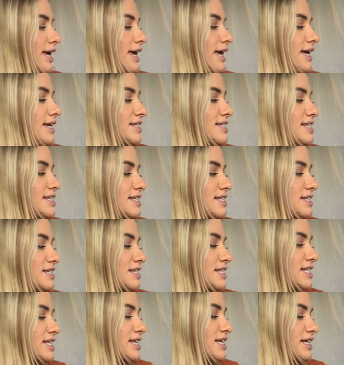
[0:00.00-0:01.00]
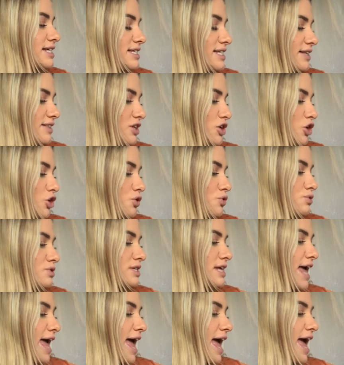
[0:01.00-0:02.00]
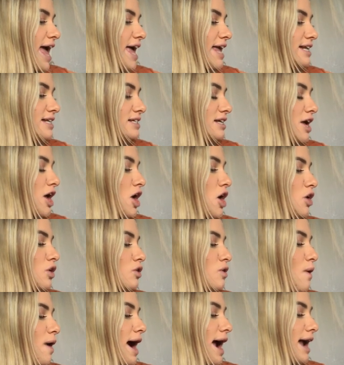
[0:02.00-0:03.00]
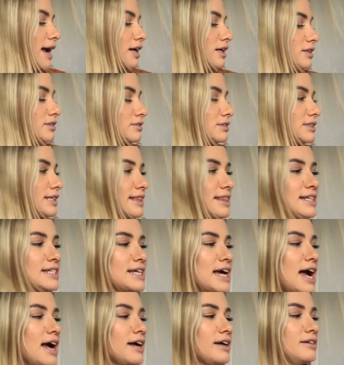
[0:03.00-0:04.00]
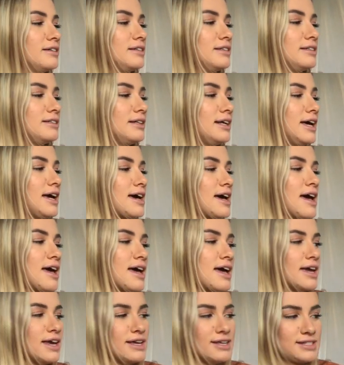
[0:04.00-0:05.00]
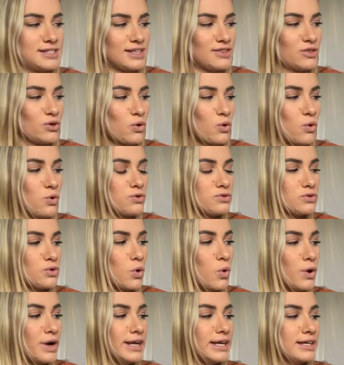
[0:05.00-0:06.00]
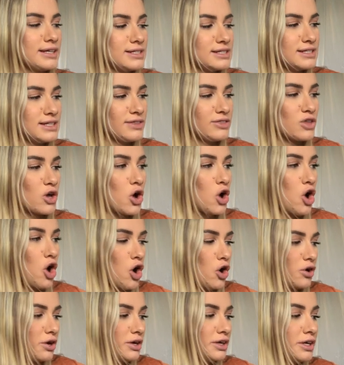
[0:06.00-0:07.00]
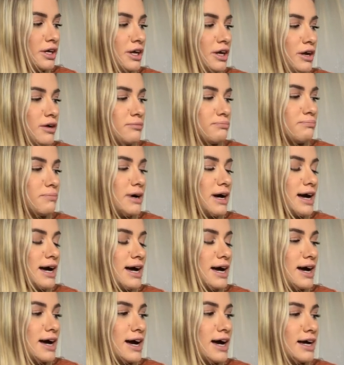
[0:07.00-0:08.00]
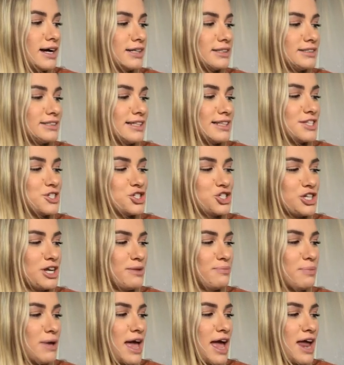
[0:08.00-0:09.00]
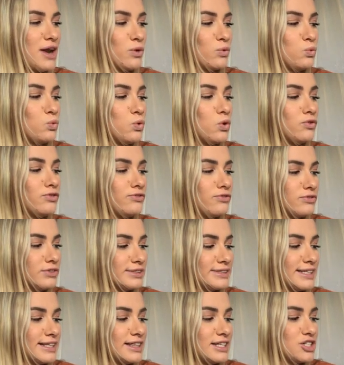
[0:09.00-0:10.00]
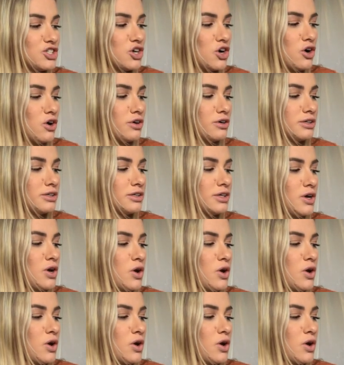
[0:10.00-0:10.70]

Hiss, said the goose, and quack, said the duck. Nay, said the horse, oink, said the hog. Bah, said the sheep, and woof, said the dog.